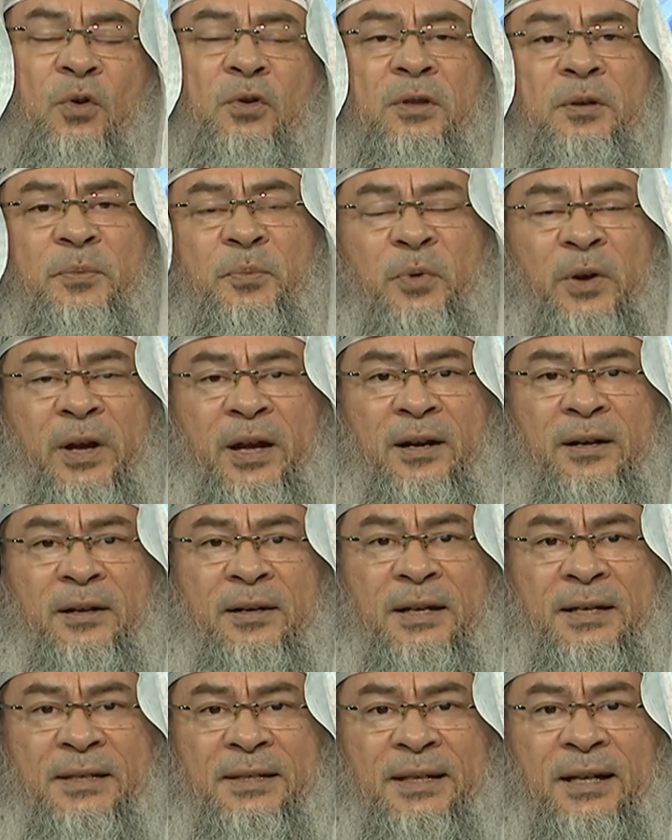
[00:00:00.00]
the prayer
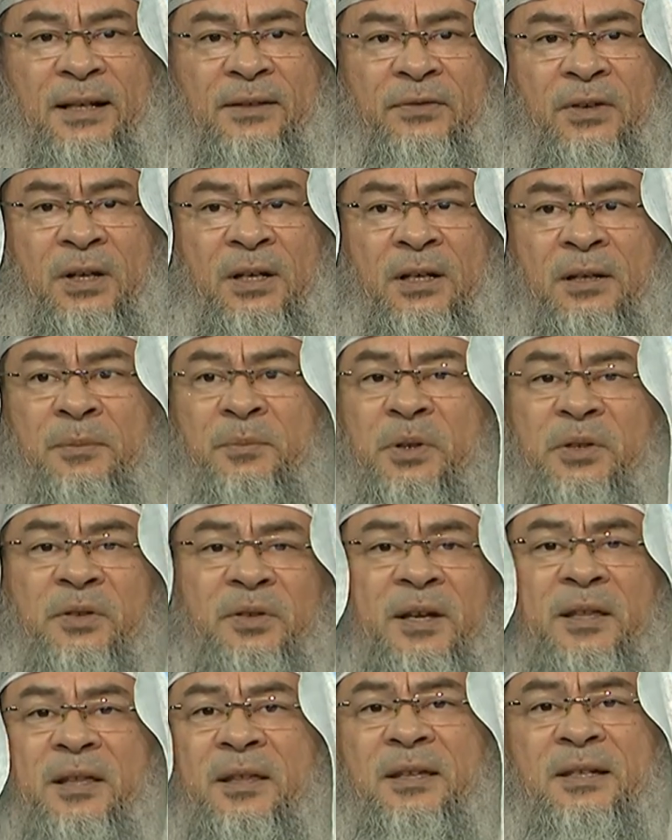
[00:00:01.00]
itself, but
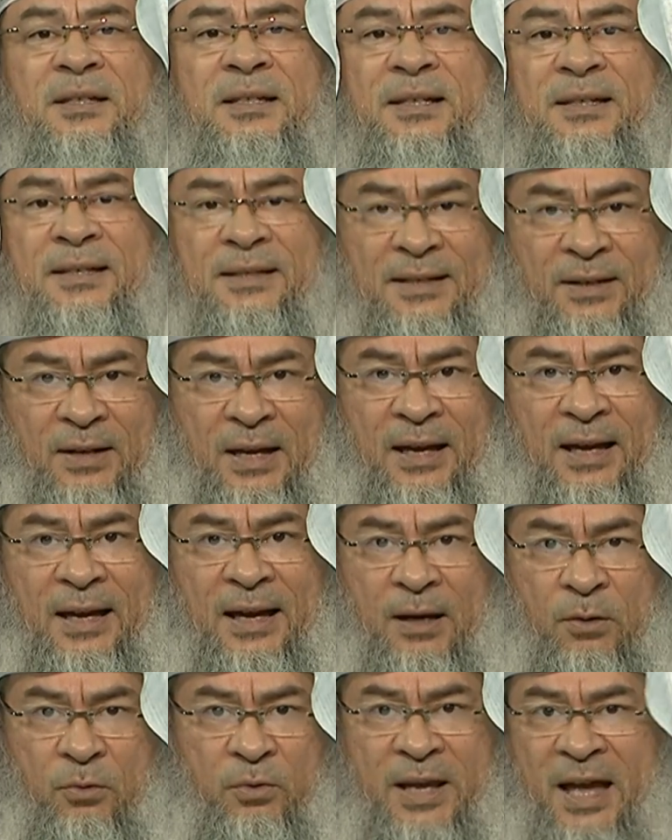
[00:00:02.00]
rather this is
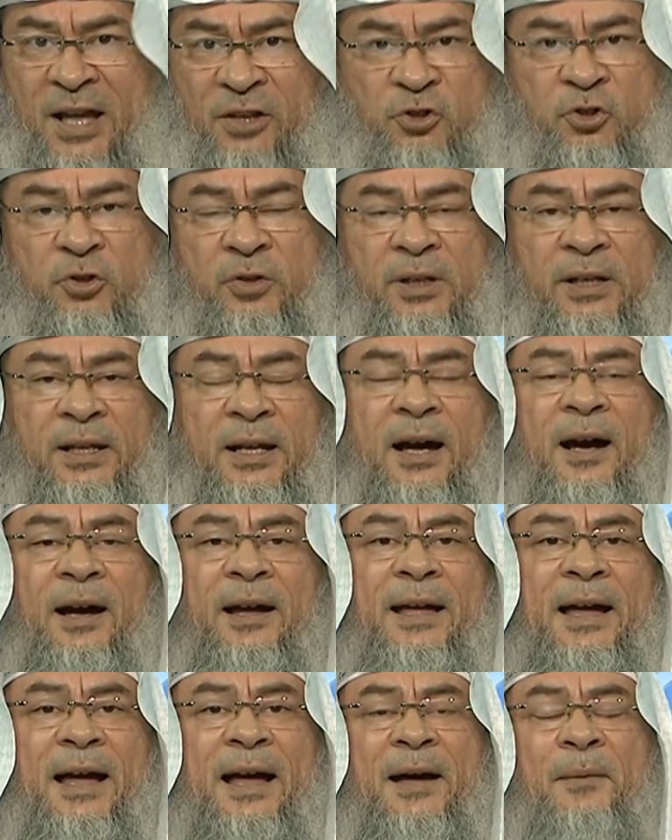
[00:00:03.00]
how naturally I
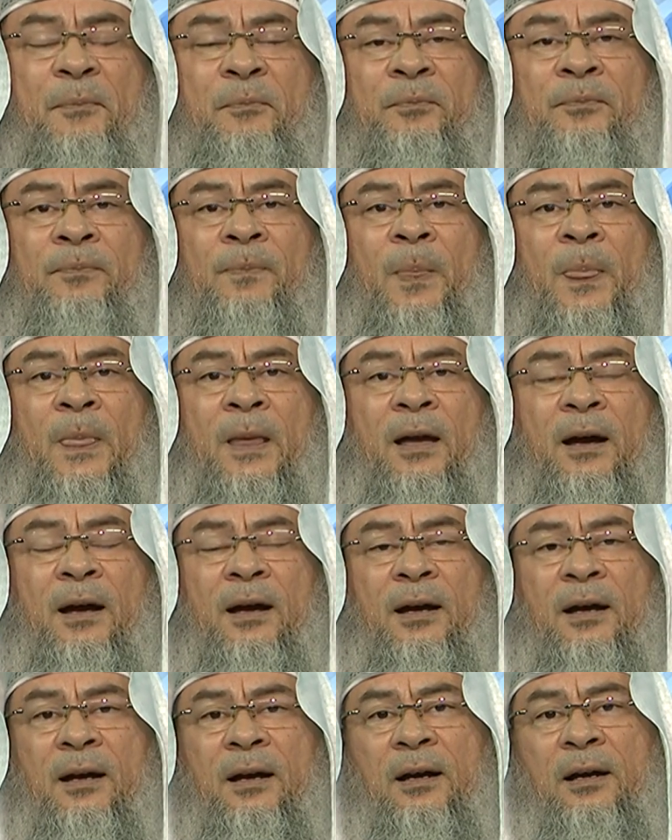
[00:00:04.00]
am
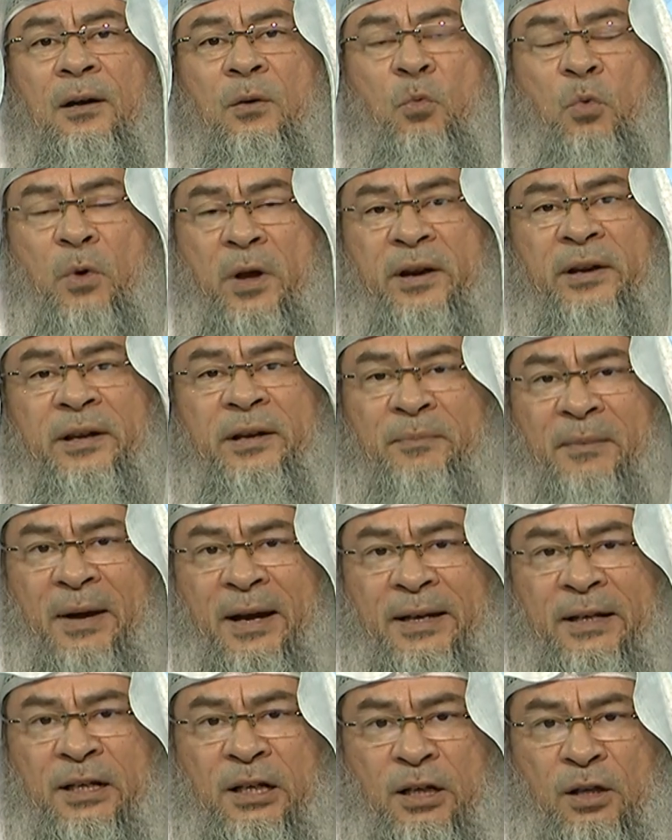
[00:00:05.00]
wearing
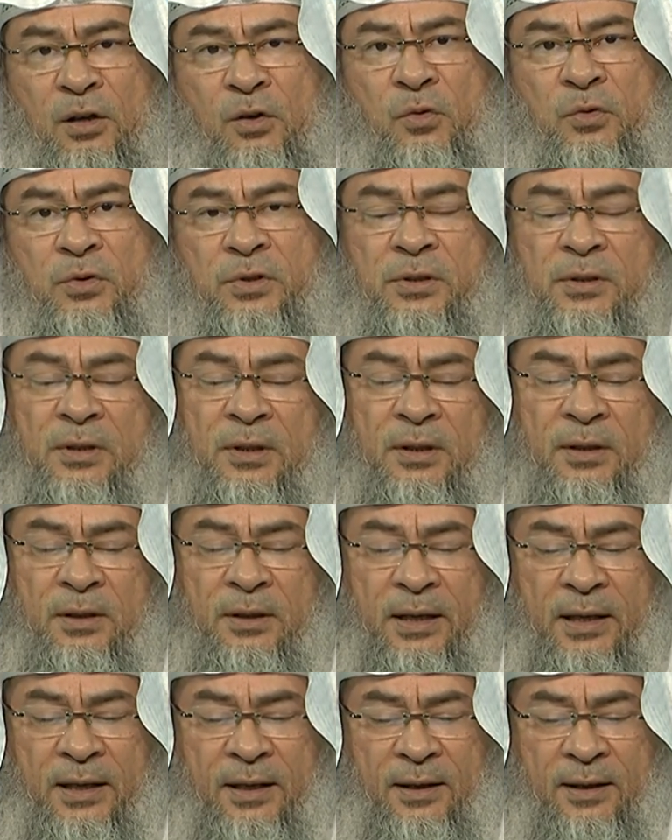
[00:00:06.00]
my clothes,
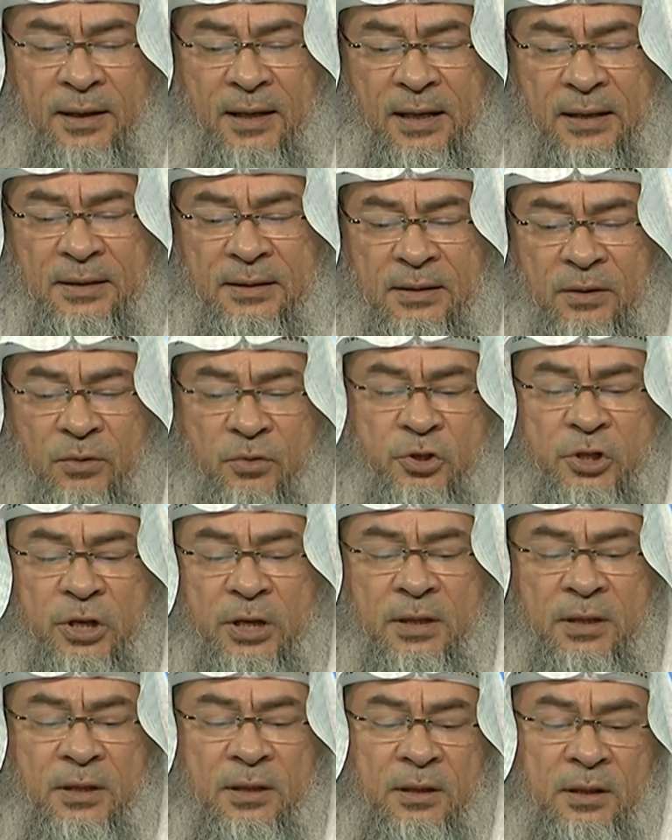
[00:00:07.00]
and Allah Azza wa Jal